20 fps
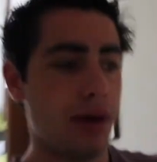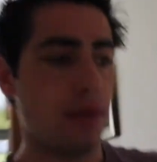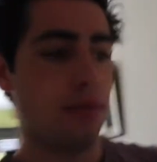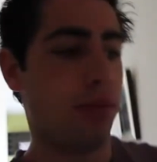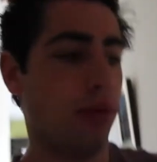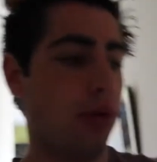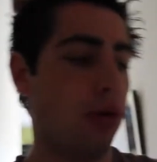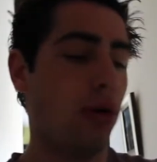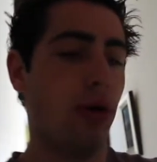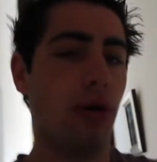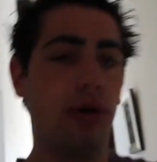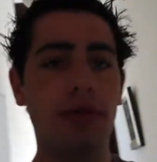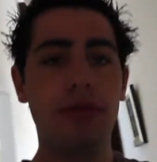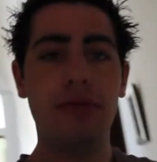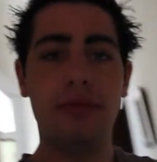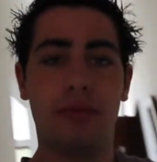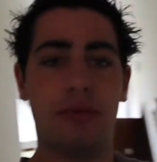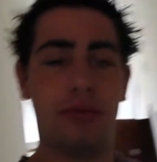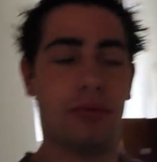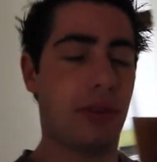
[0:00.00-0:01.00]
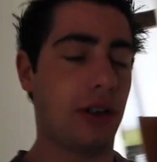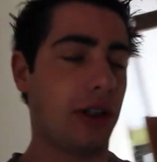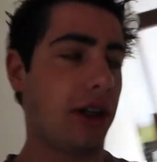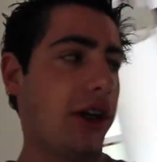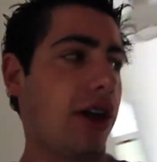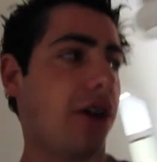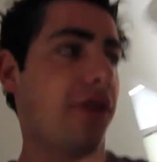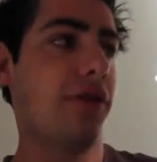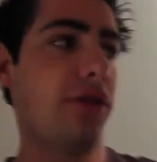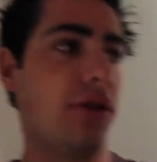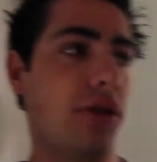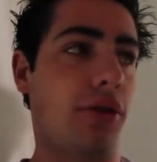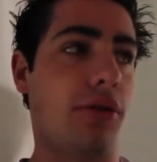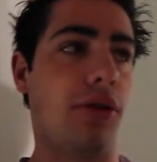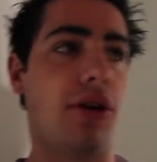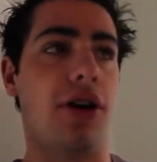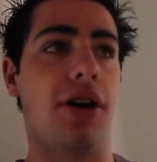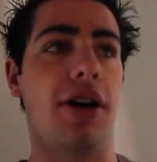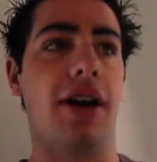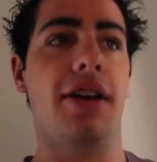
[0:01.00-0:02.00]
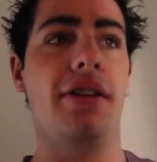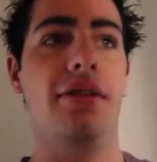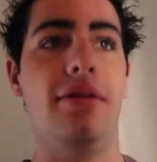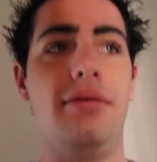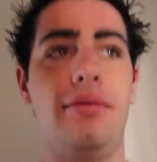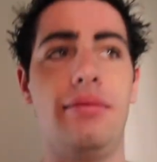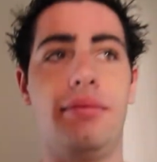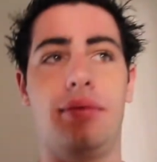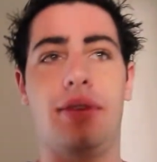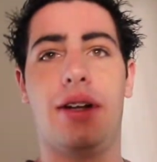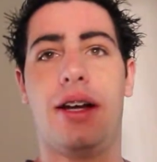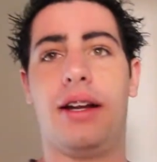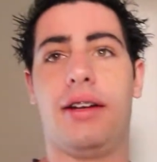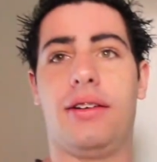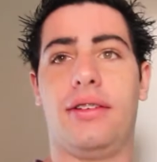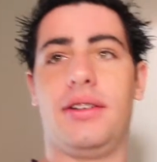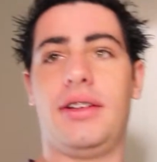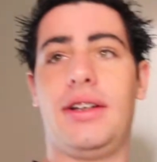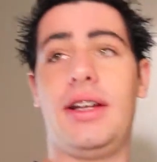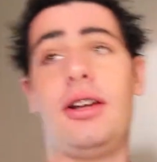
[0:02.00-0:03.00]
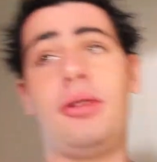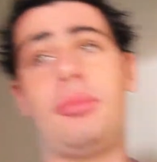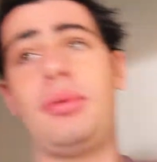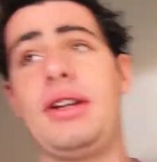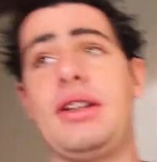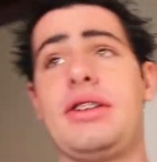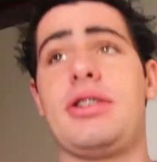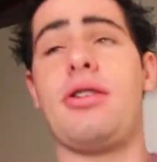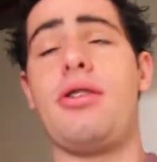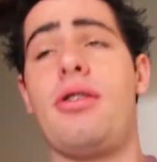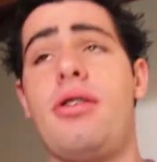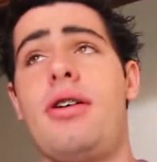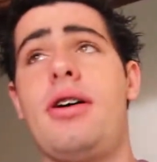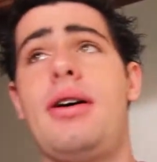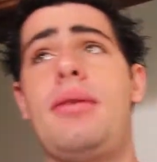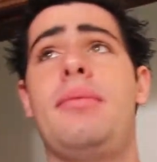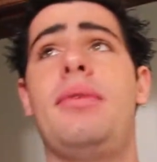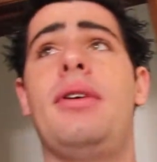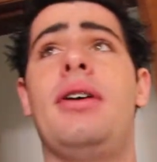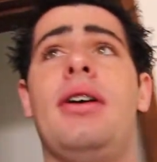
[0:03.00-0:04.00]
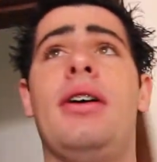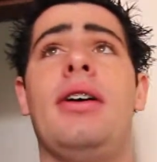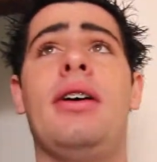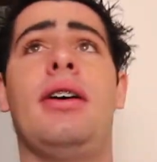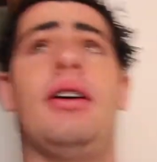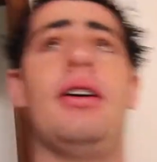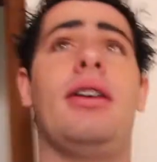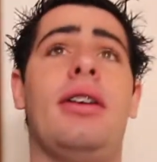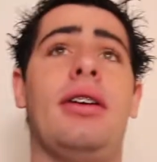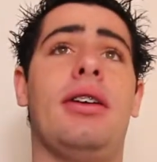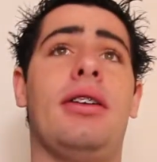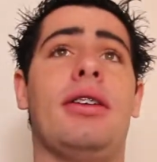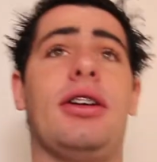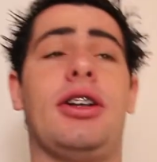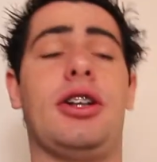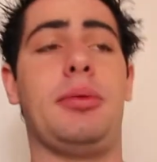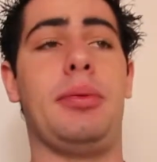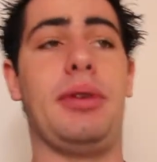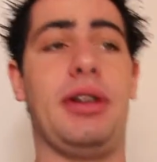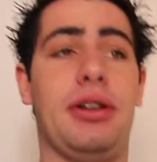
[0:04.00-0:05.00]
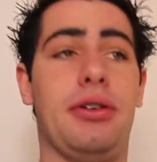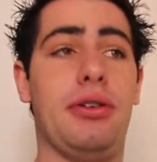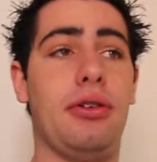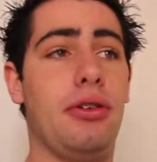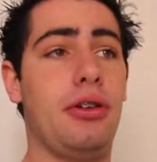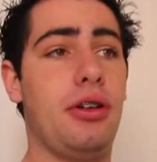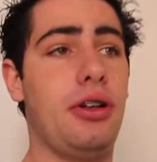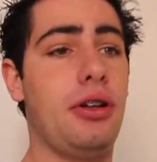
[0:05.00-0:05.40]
board. I'm gonna go for a ride and kill a bit of time. Should be good.